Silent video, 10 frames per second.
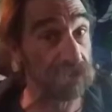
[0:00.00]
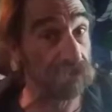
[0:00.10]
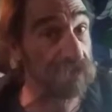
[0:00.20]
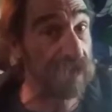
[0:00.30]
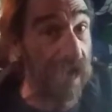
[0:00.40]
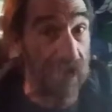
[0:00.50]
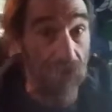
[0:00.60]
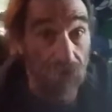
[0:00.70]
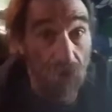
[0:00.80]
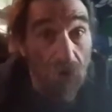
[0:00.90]
with it? I
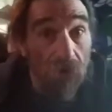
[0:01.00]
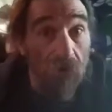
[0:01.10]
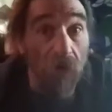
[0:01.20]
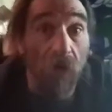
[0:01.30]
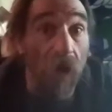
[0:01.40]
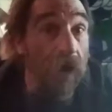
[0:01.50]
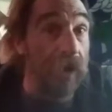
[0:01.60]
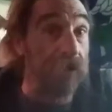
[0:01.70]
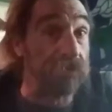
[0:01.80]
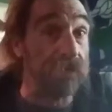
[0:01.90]
don't know,
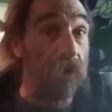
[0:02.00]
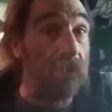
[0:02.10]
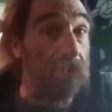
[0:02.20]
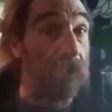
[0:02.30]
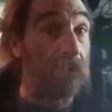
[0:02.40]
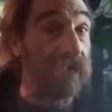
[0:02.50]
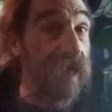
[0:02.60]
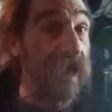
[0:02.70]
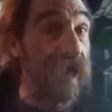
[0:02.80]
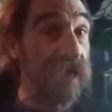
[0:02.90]
but we
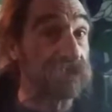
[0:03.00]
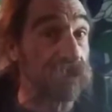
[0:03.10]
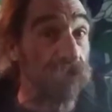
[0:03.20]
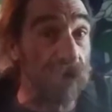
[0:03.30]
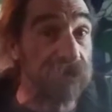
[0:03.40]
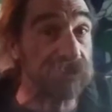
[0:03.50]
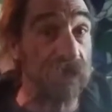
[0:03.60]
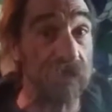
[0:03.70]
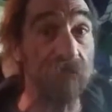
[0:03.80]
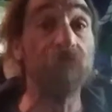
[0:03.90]
got to ask the
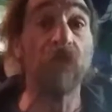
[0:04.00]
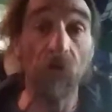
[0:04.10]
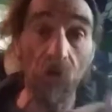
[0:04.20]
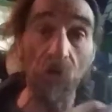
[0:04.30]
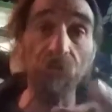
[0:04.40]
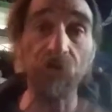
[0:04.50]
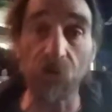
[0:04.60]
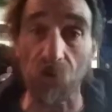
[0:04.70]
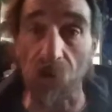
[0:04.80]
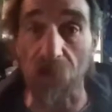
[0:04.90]
question, whom do
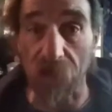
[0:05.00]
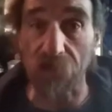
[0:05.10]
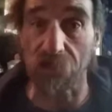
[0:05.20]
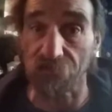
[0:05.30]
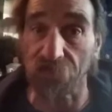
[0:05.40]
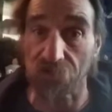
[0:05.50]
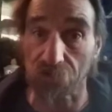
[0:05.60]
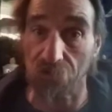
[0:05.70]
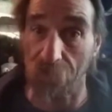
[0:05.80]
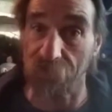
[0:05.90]
your elected
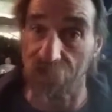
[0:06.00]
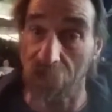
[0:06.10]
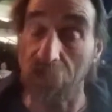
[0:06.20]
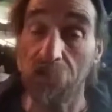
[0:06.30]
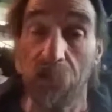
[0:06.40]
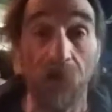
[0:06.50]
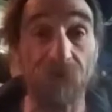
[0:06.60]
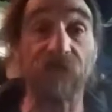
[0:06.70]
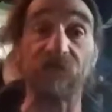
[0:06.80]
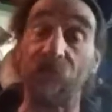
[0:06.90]
officials represent?
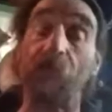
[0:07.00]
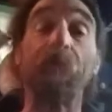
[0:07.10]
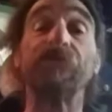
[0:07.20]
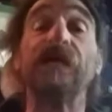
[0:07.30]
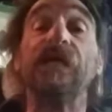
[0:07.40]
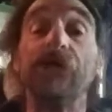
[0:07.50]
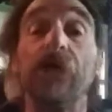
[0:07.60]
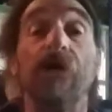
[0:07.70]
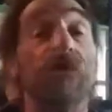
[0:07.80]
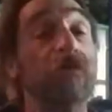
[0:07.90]
Because if they represented
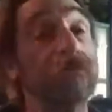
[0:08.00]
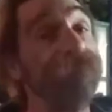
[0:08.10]
you,